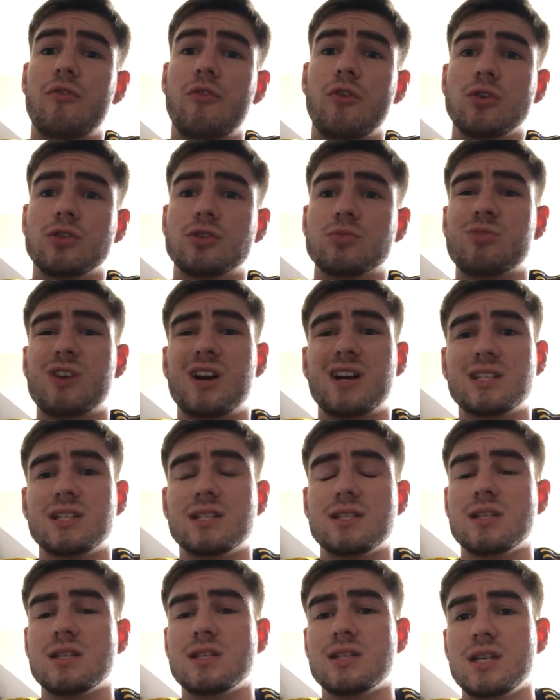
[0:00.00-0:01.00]
foot to
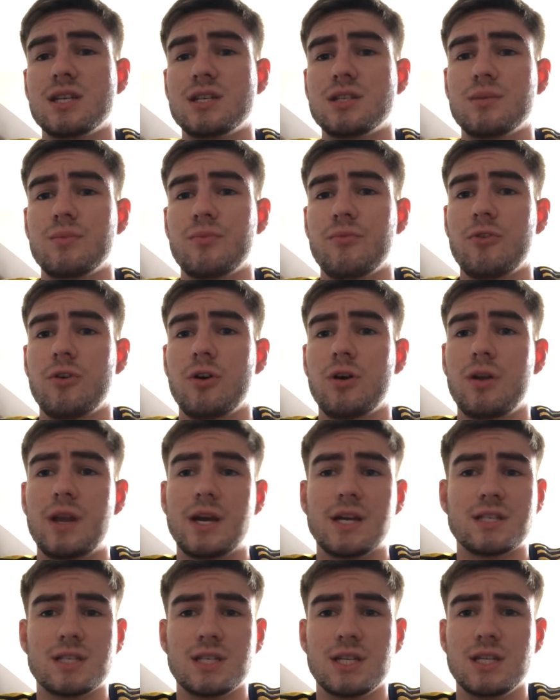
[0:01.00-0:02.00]
practice the system for
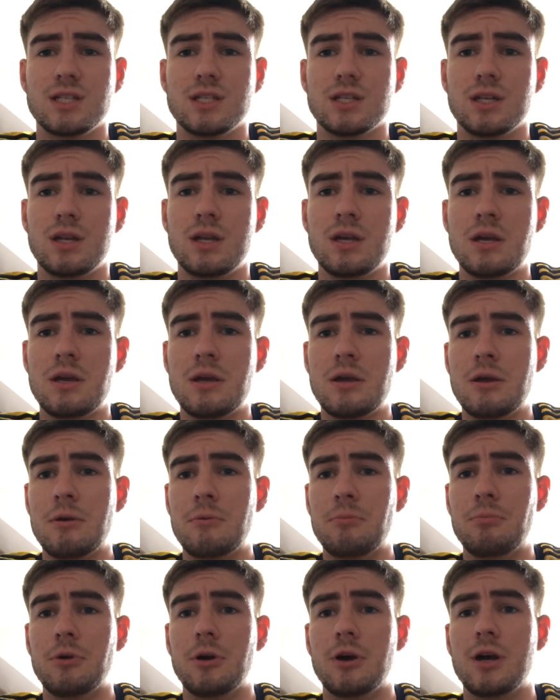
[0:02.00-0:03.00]
next season.
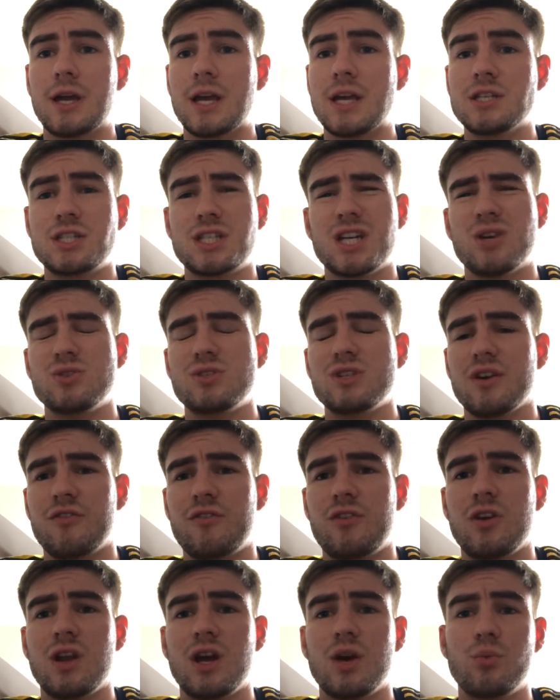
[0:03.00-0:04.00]
But against Chelsea, I
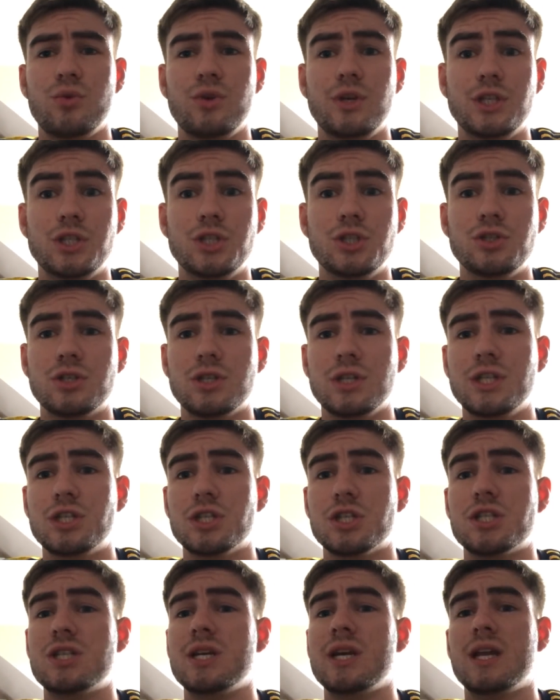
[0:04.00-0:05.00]
feel like we'd usually
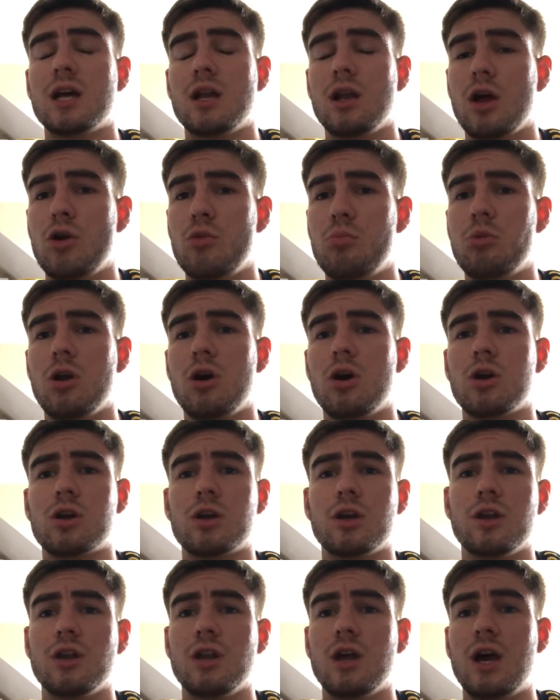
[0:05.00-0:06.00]
just sit in a low block
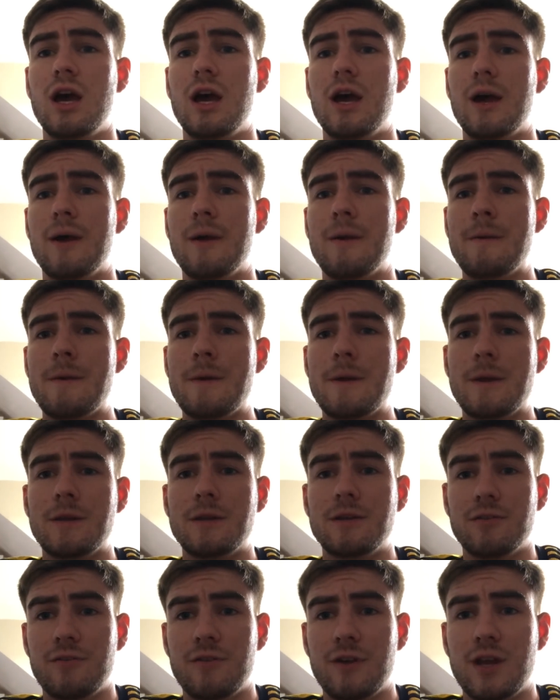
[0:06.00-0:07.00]
and
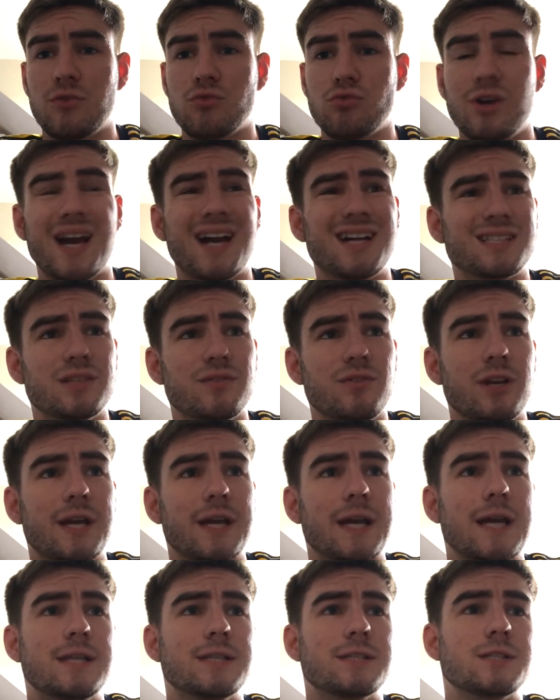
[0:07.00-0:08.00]
defend reactively
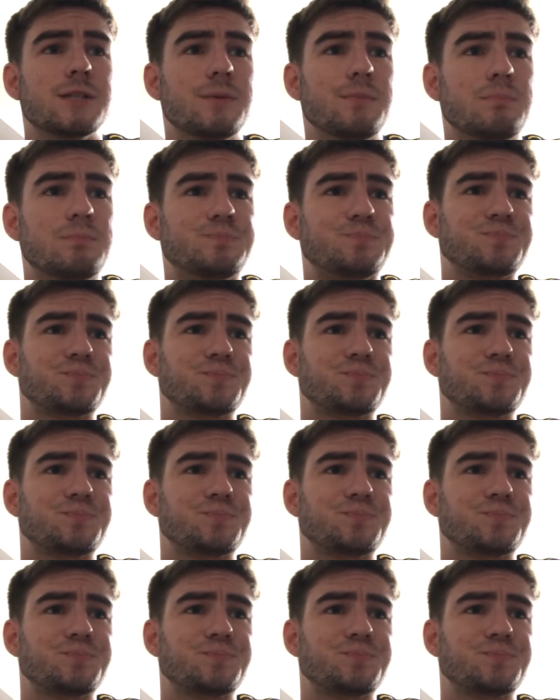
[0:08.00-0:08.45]
against them.